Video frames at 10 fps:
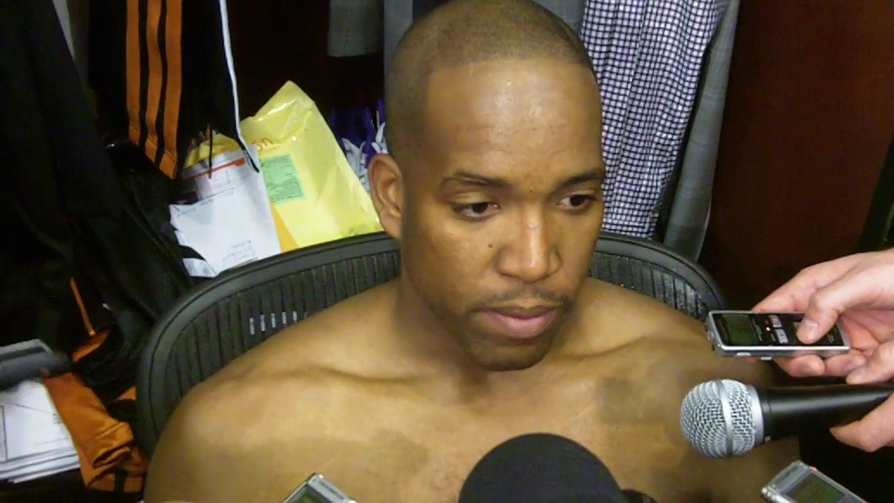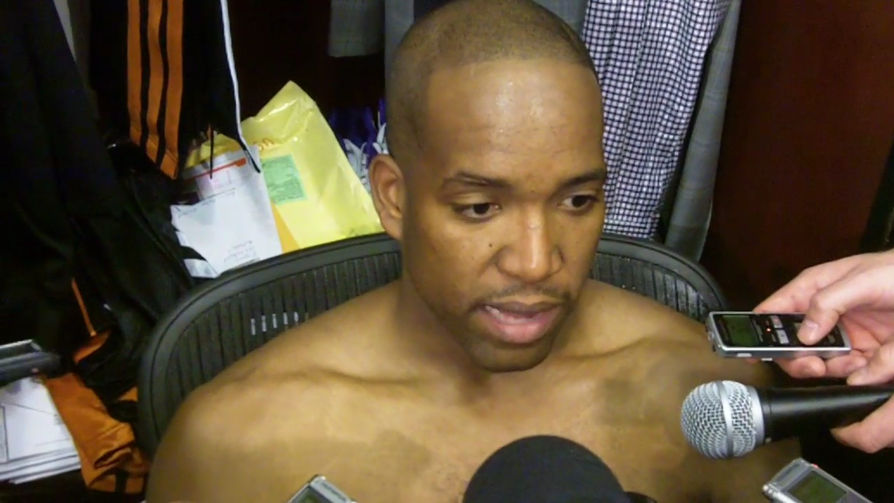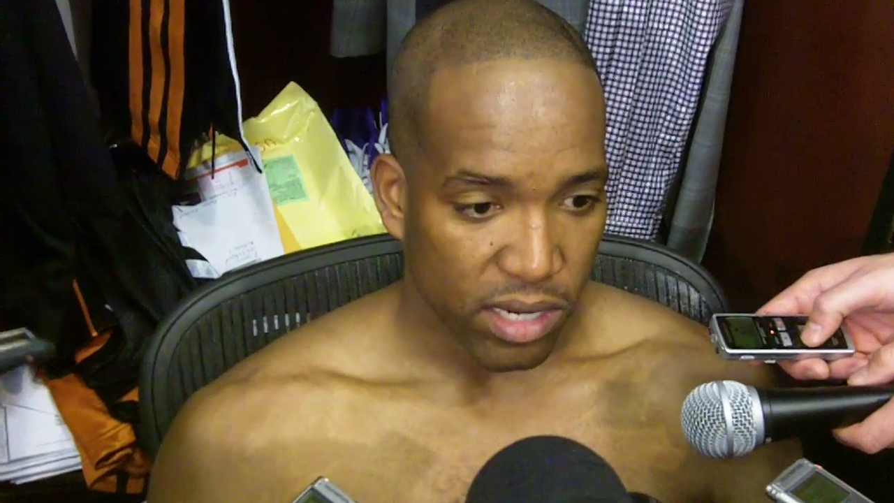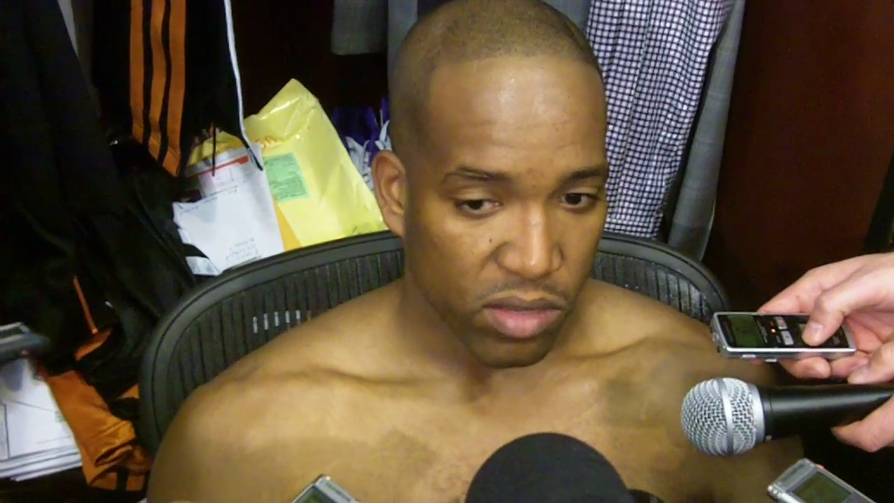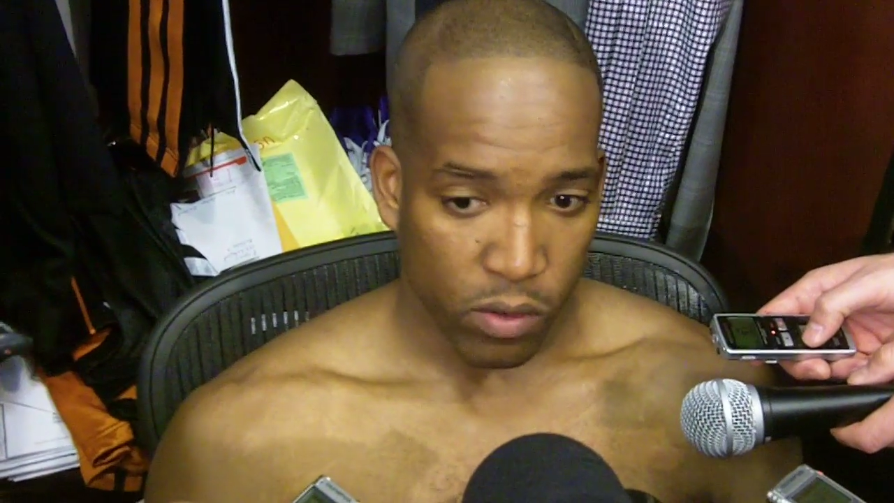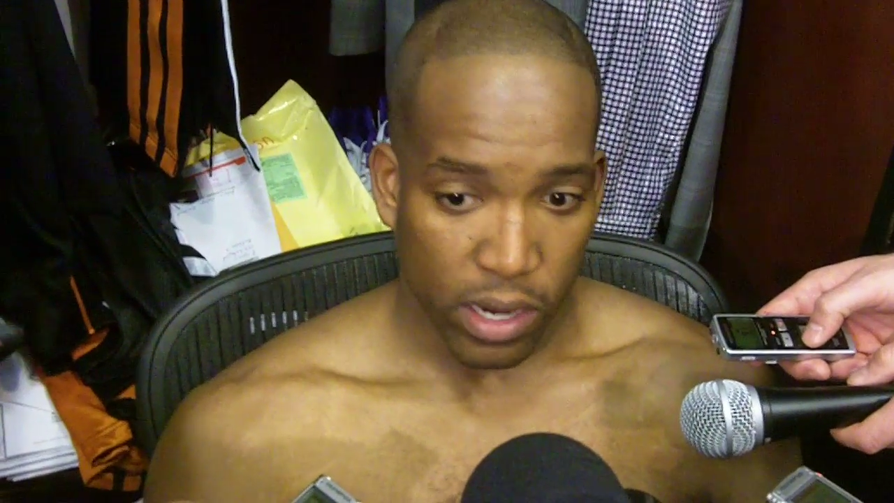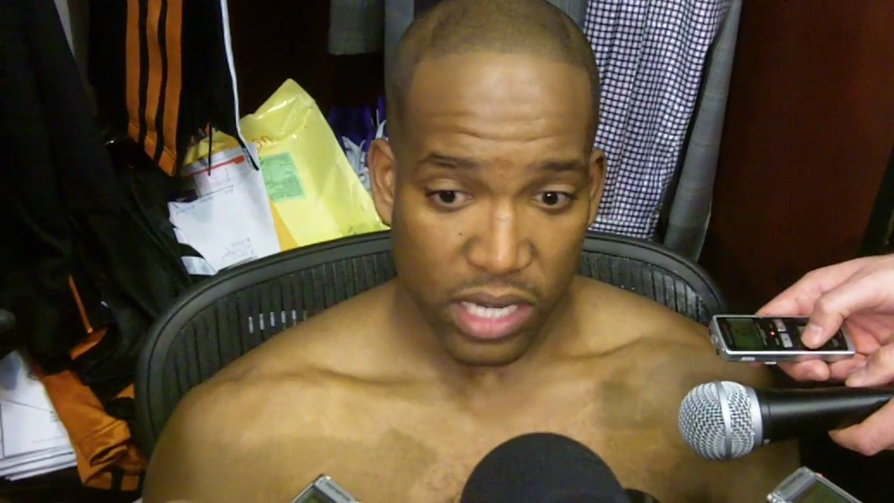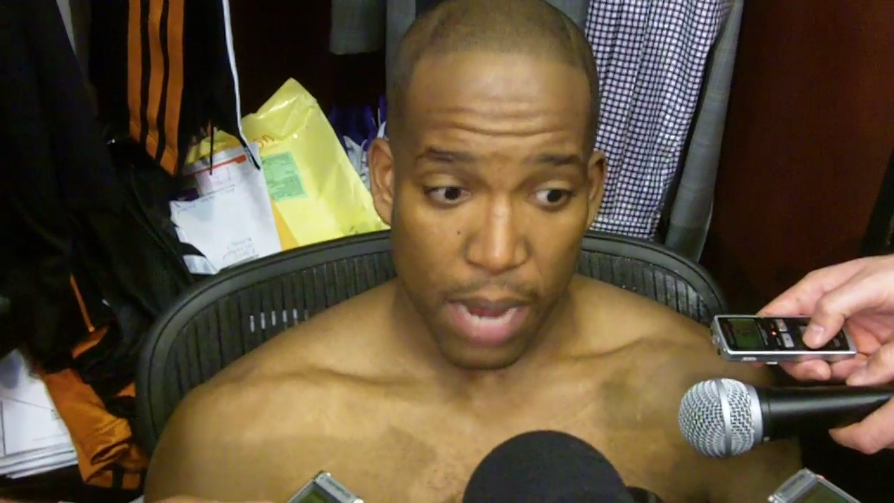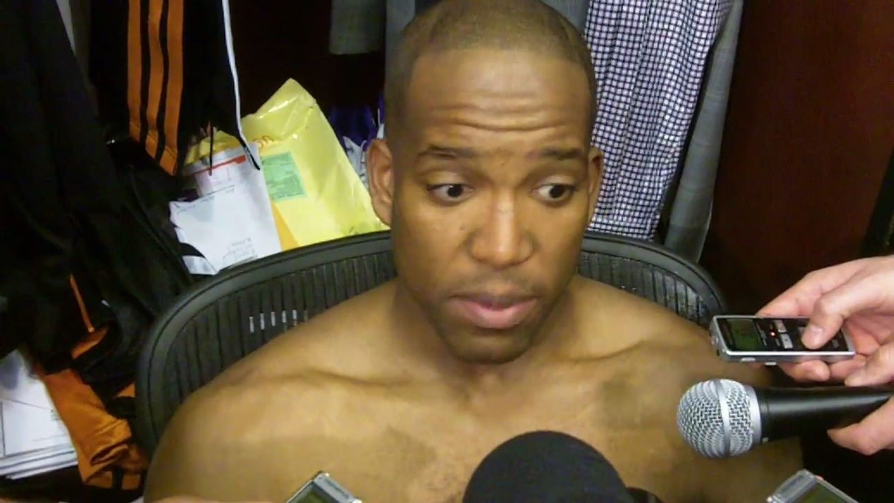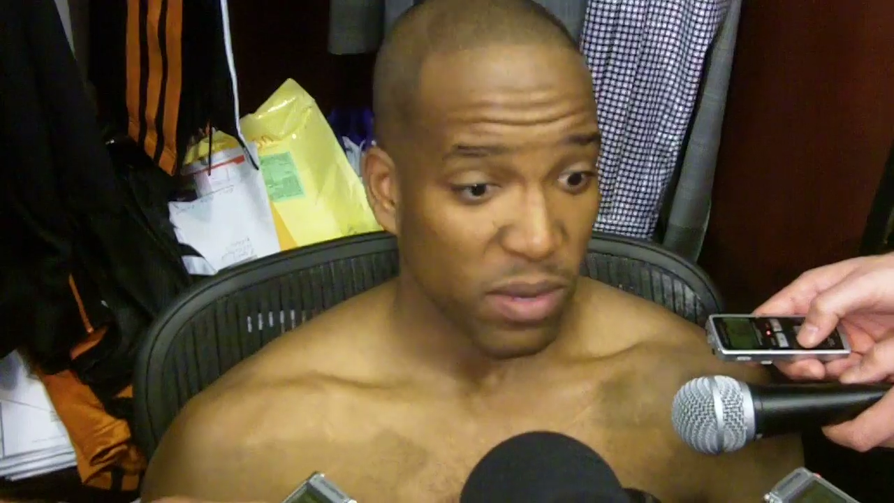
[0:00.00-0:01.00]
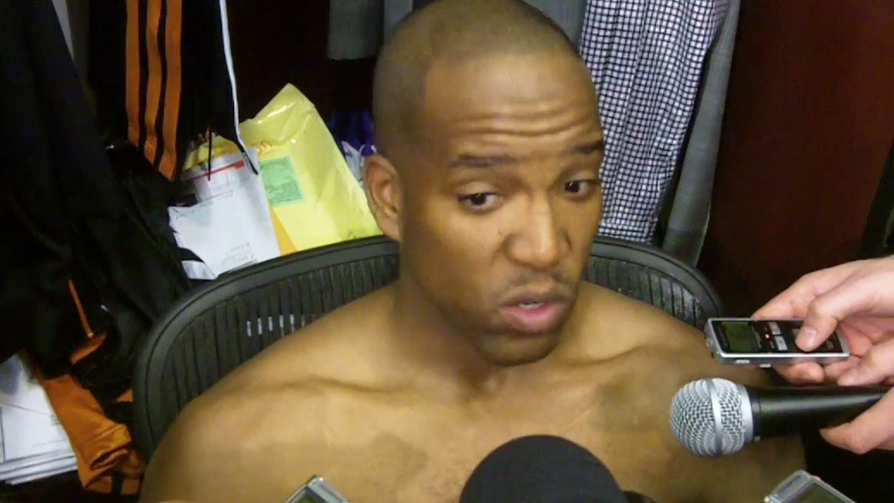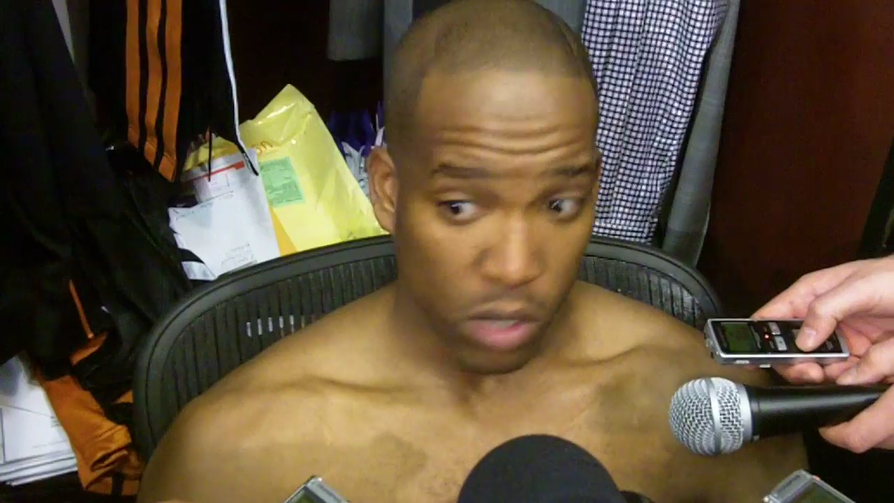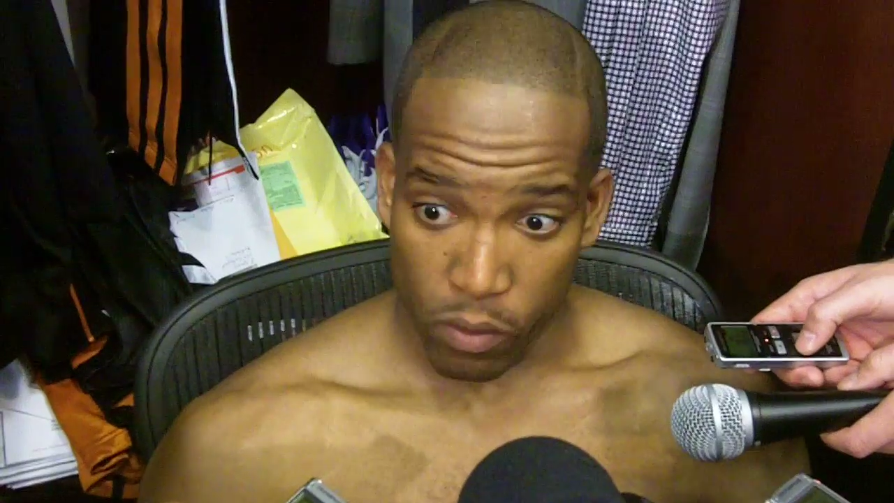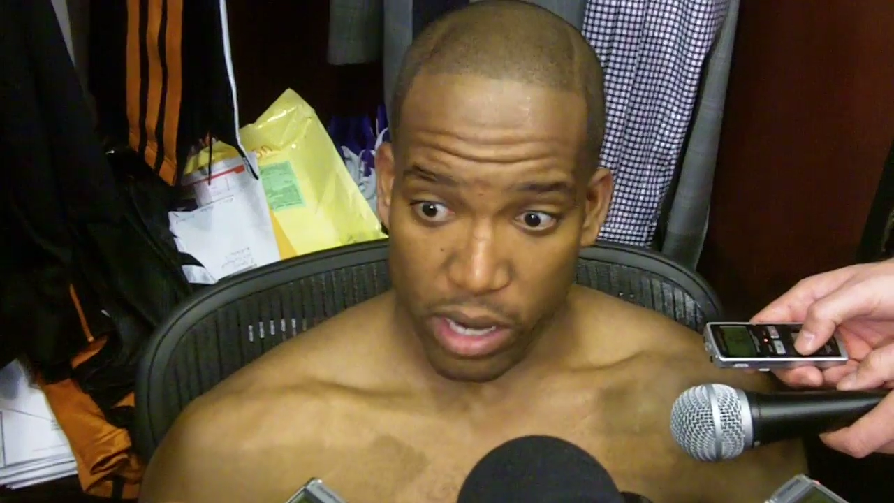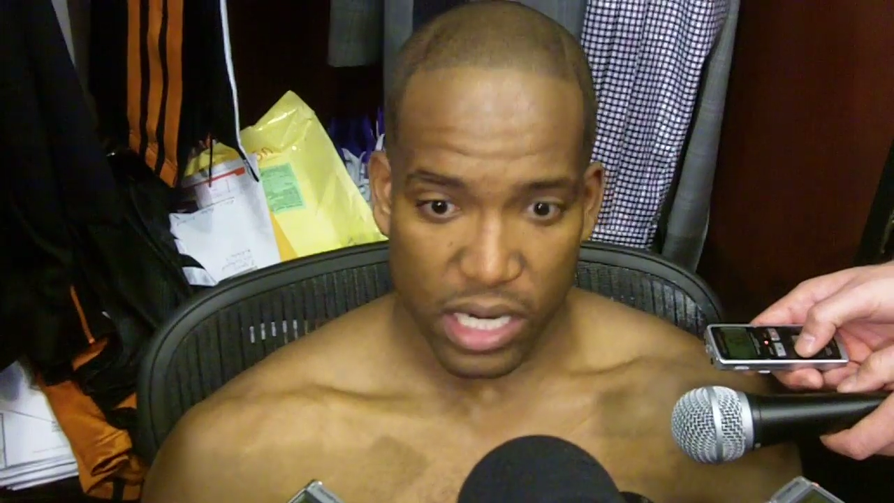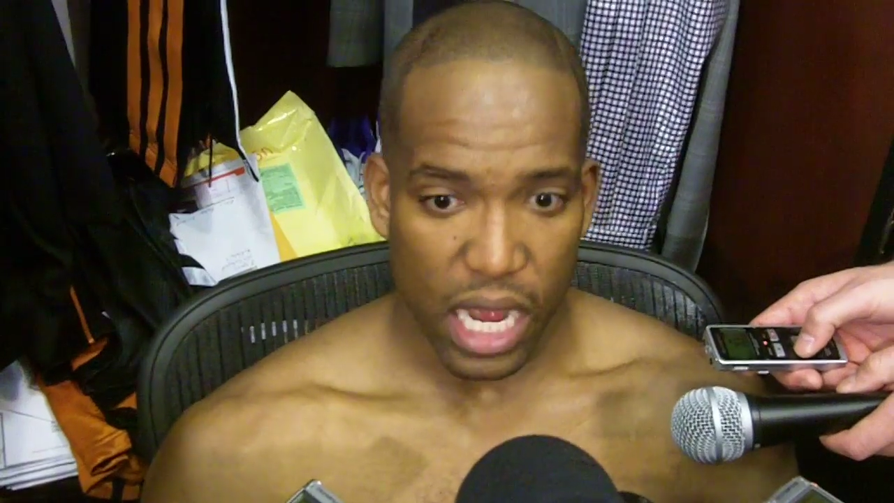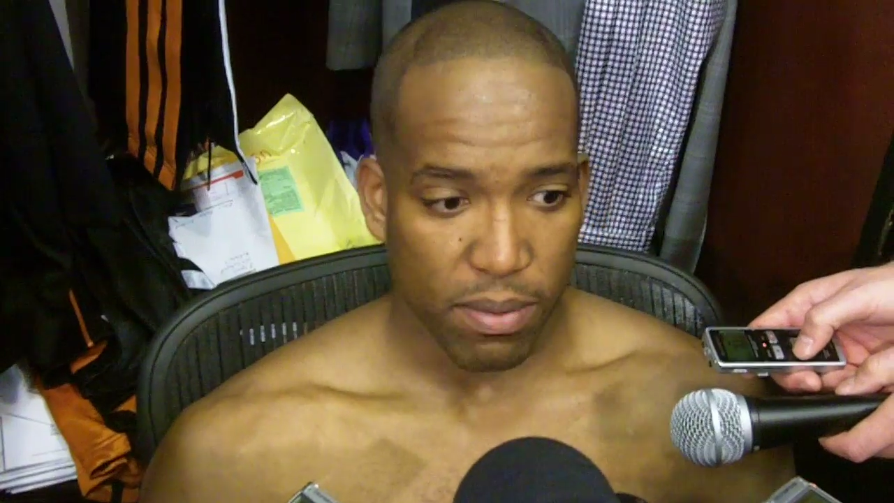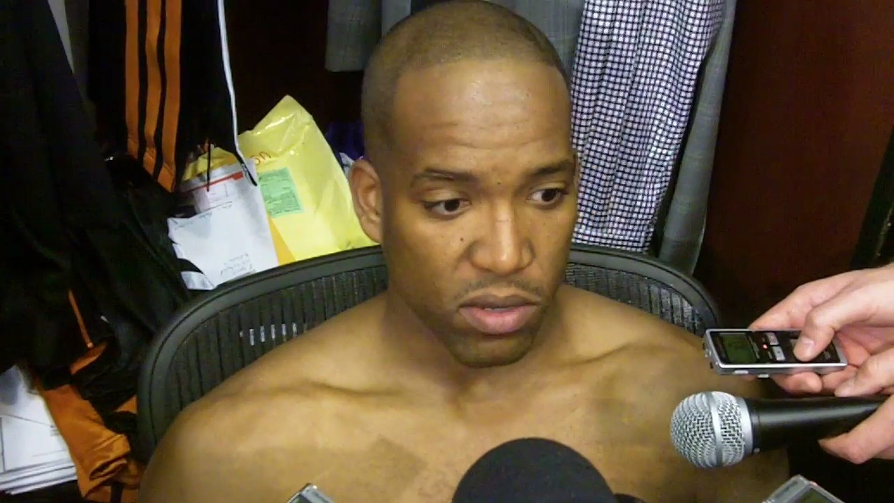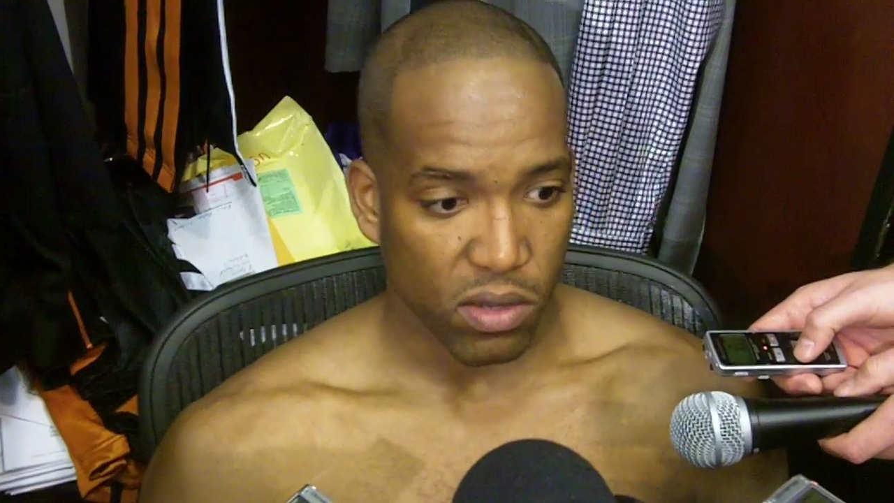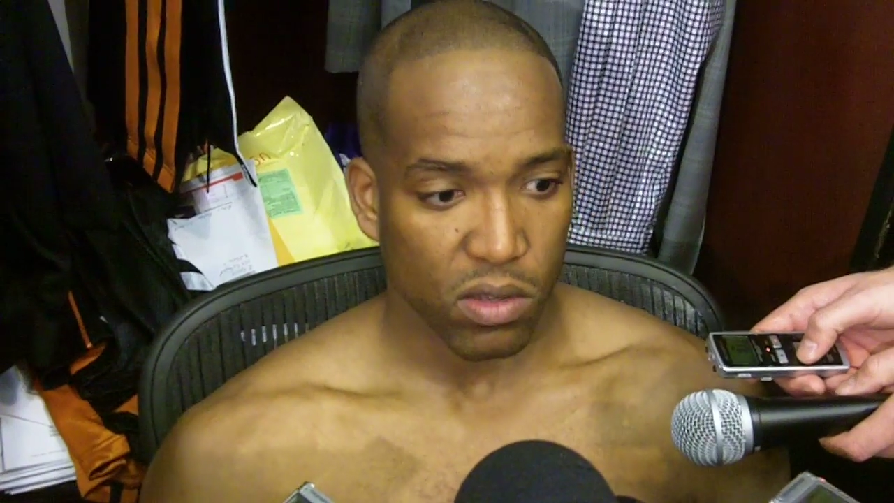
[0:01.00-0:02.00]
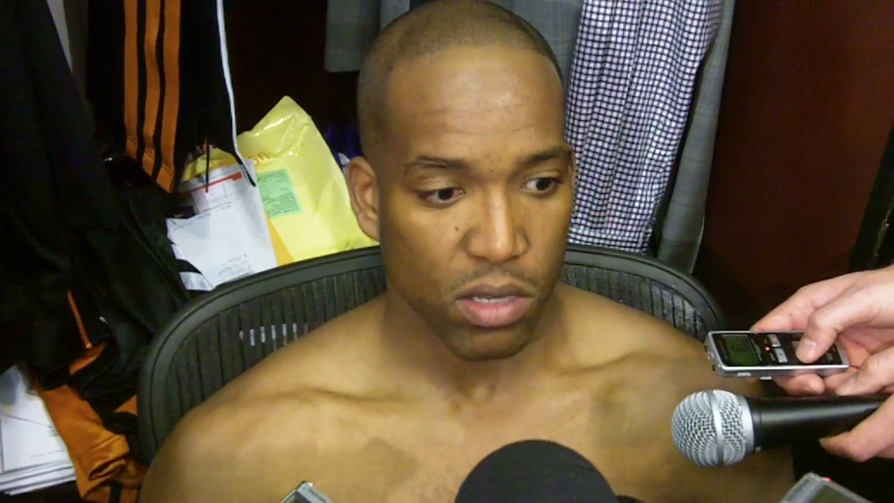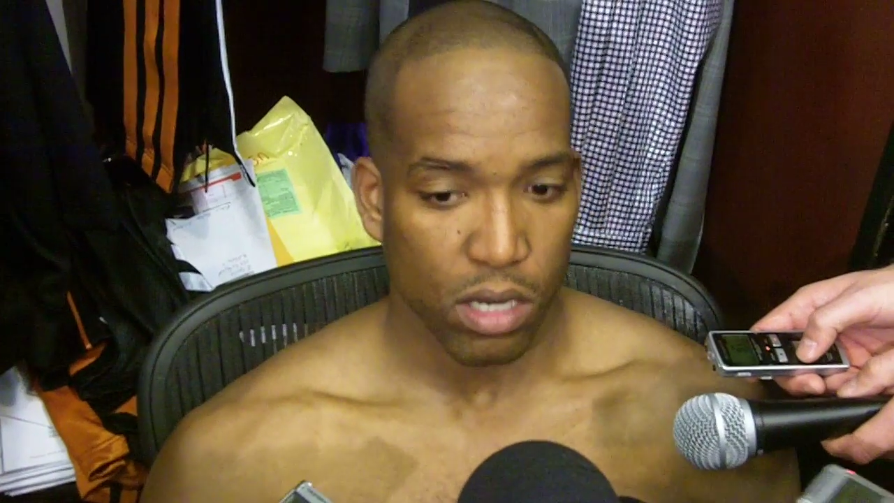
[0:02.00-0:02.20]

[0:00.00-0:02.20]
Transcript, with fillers: does a great job. Has been doing a great job of just